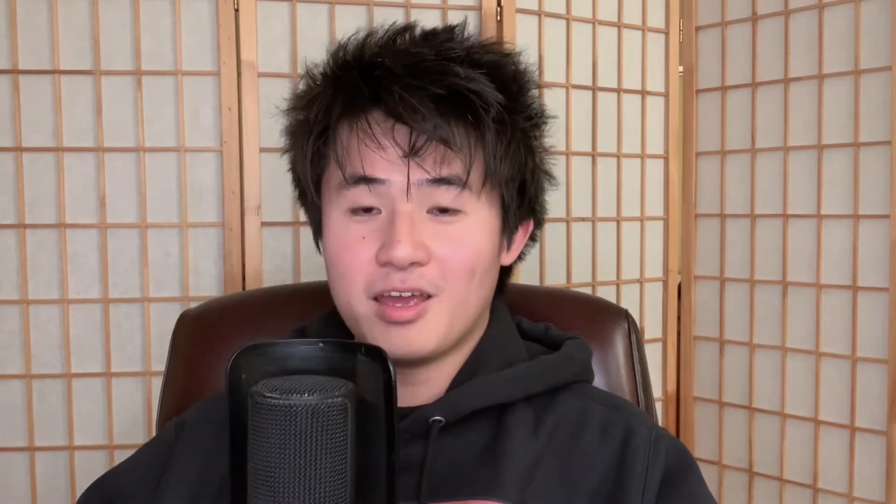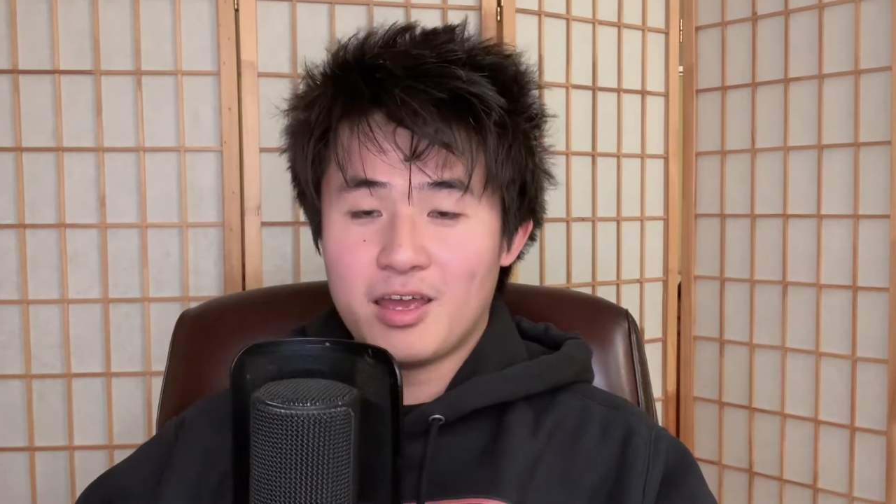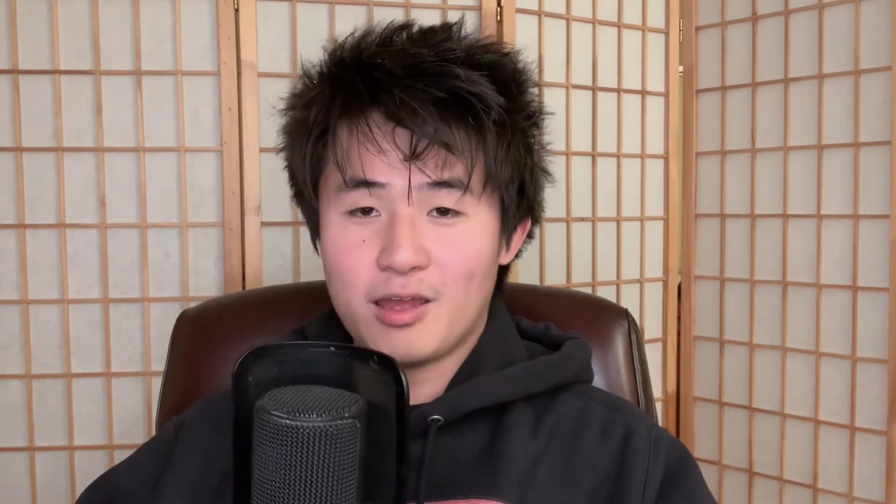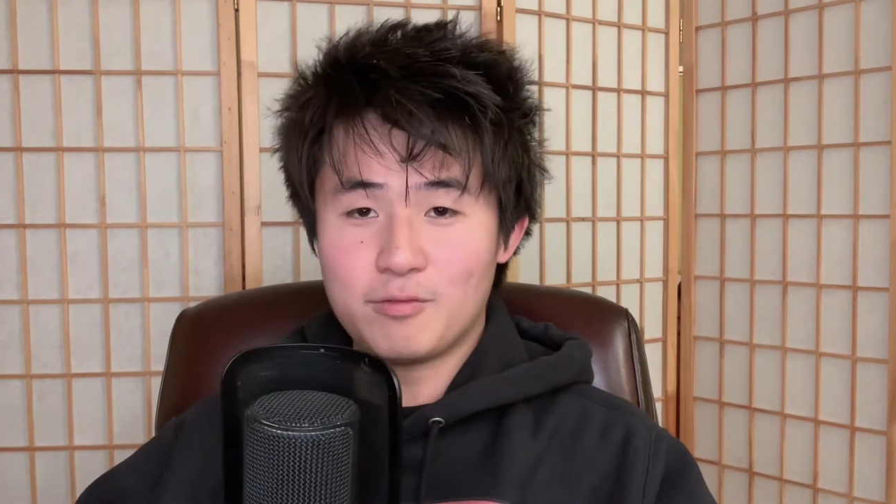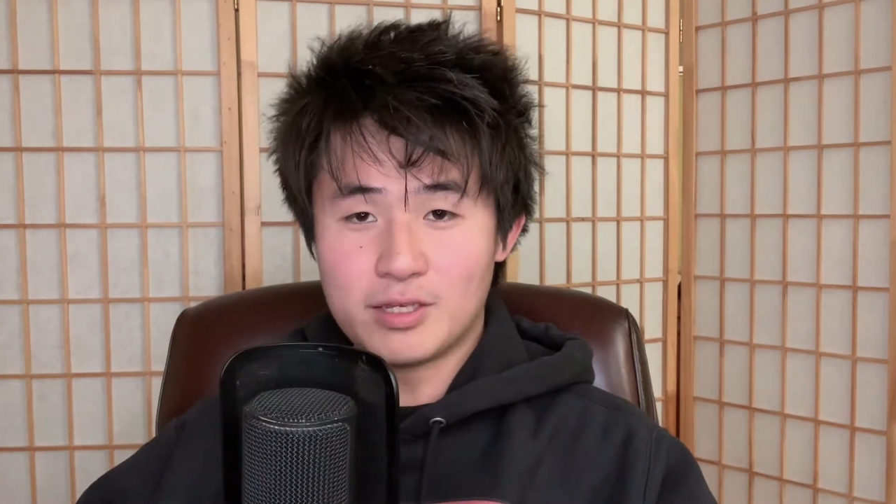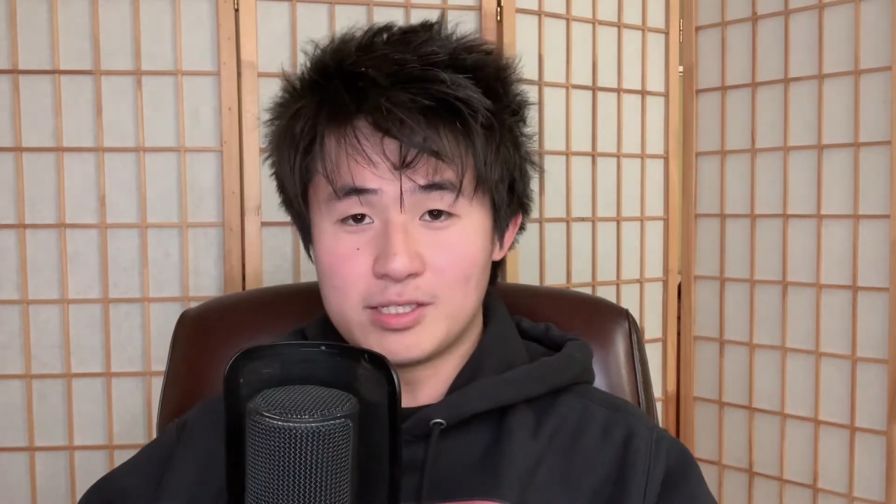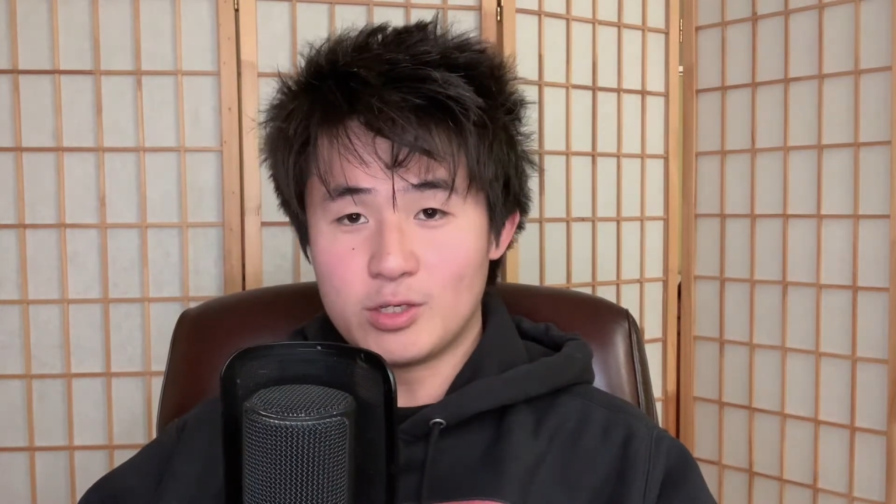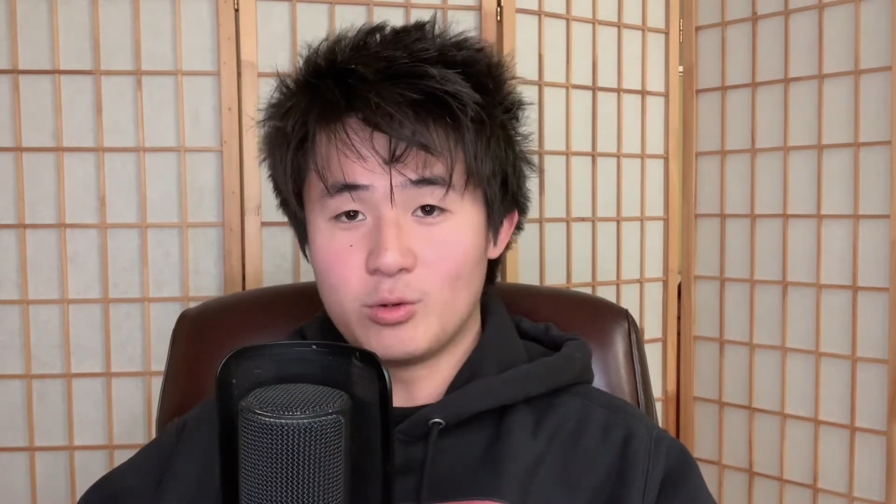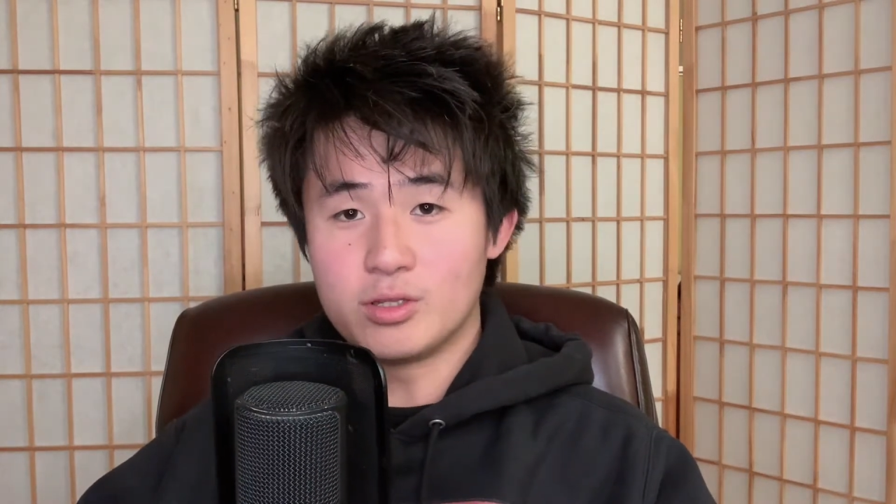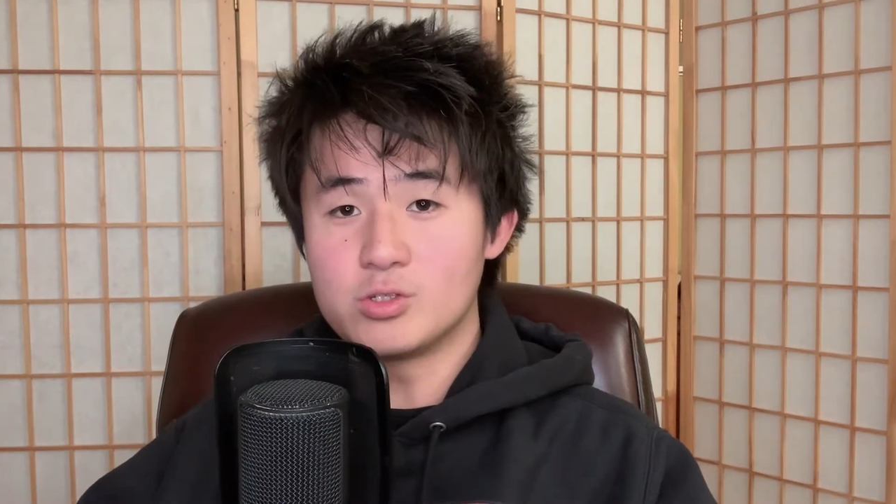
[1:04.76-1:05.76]
if they see
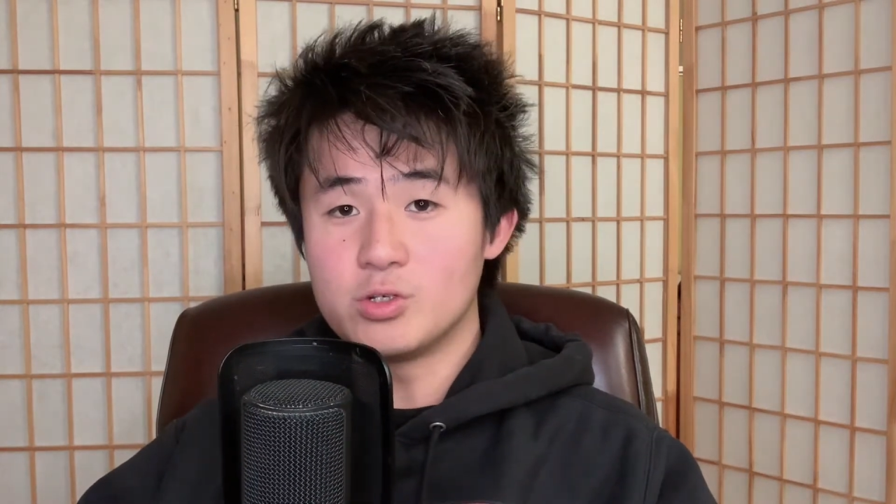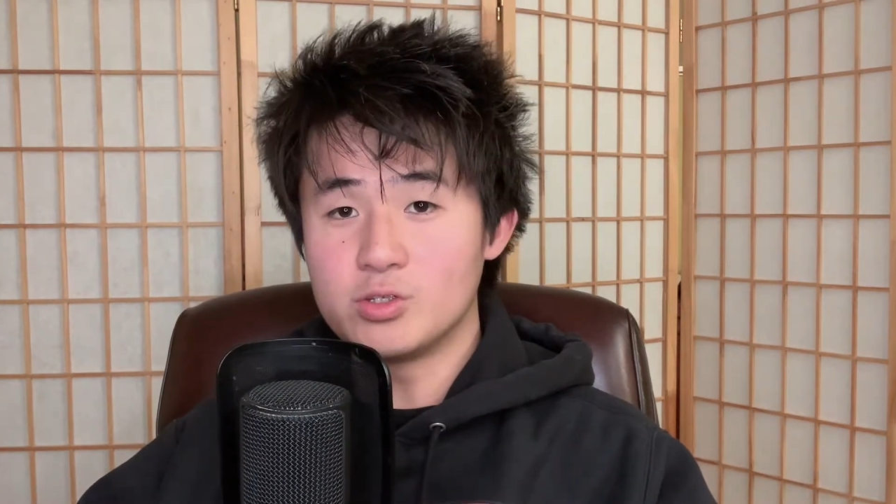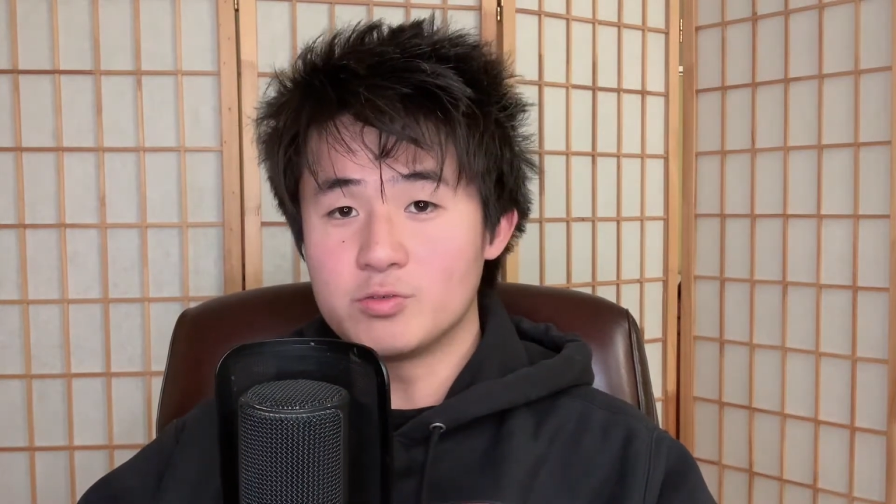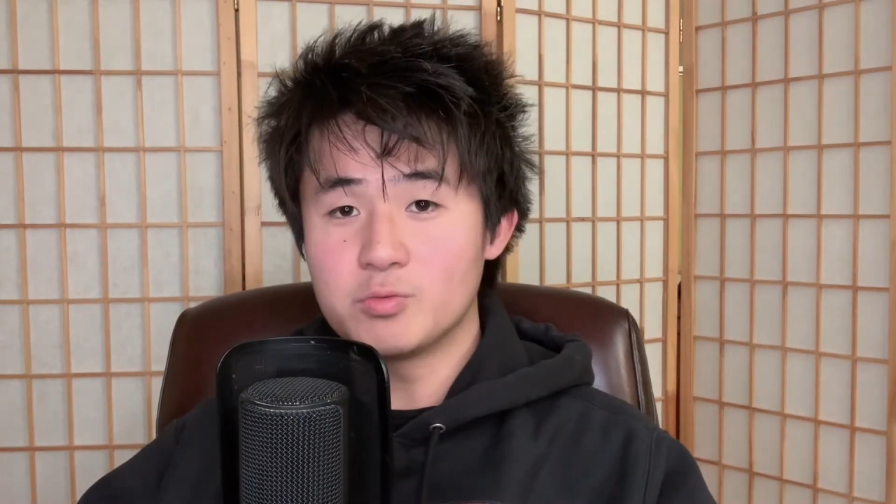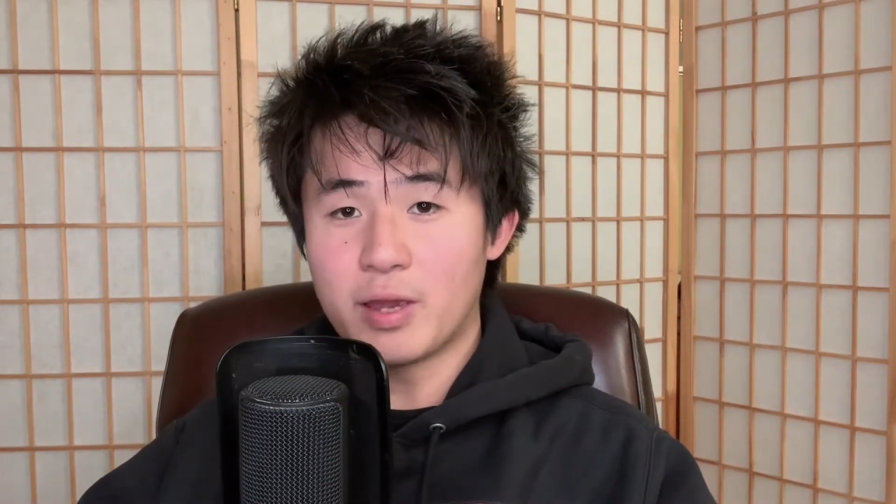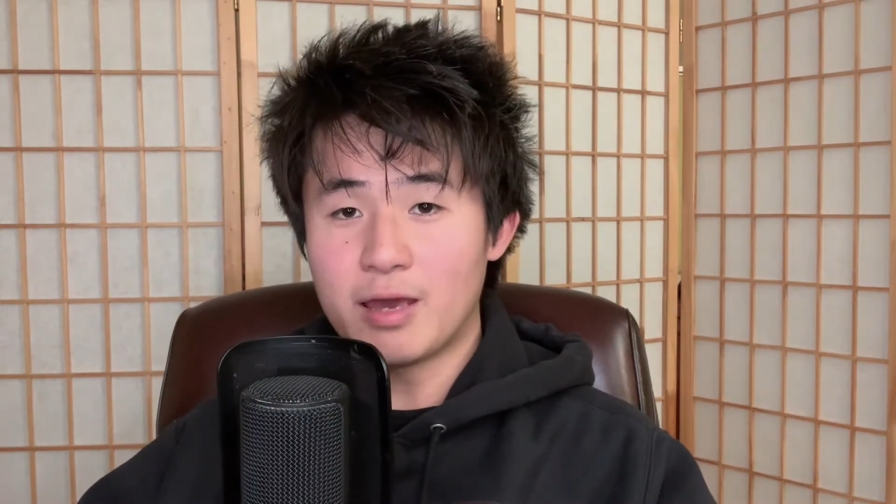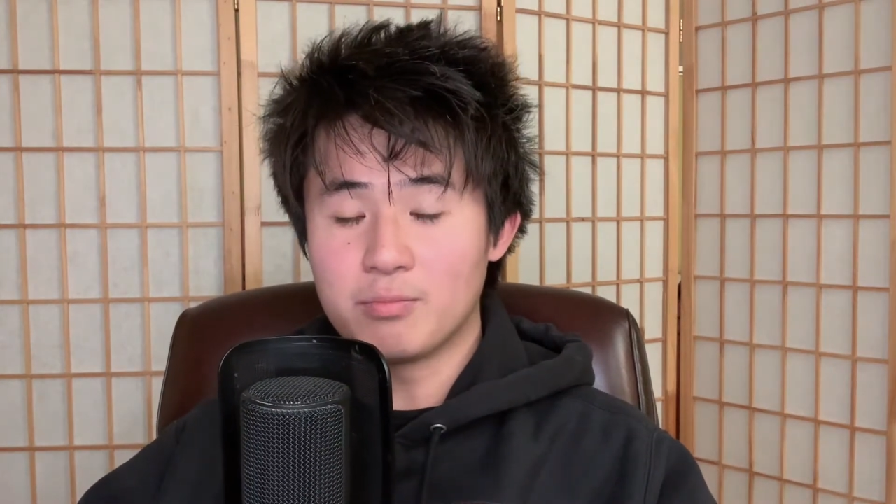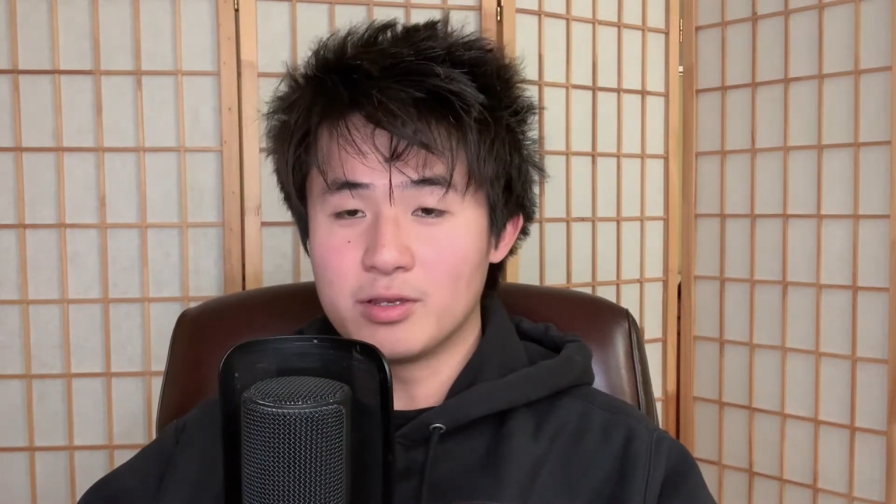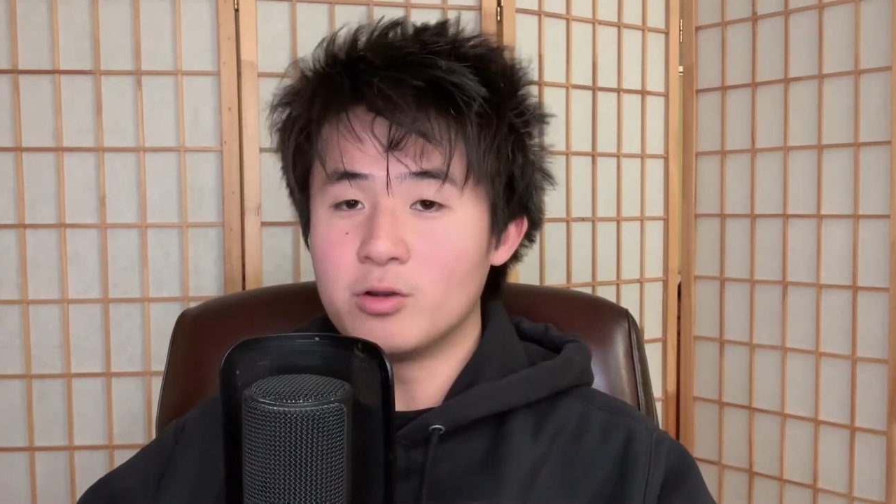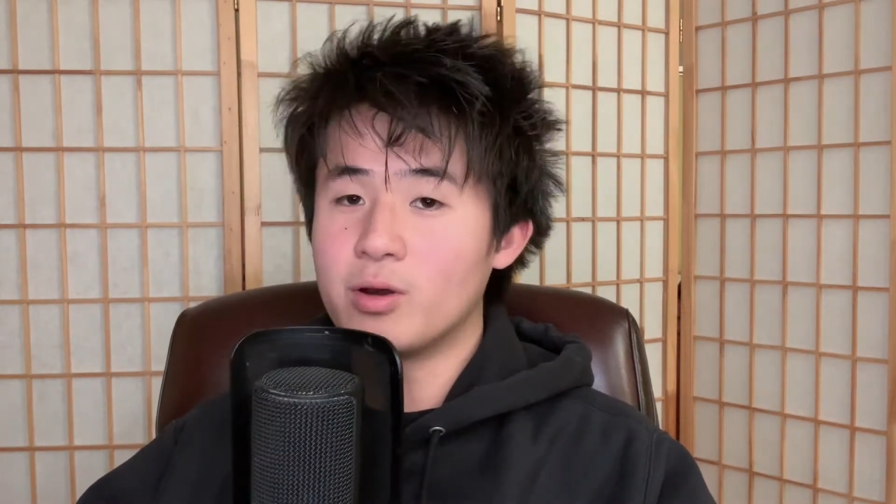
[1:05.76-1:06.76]
you in the streets of Japan.
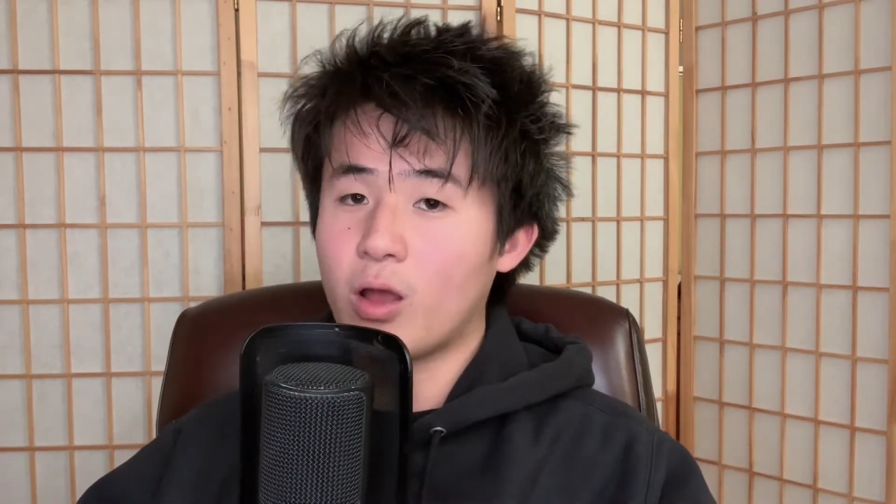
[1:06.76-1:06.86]
But you know what?